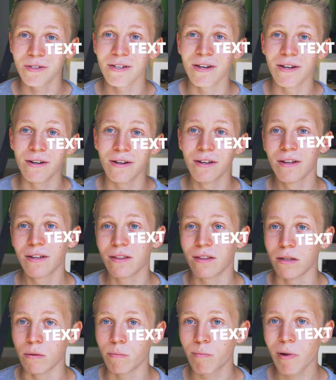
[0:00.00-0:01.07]
in
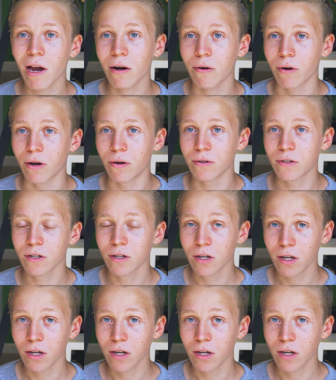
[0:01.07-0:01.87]
the background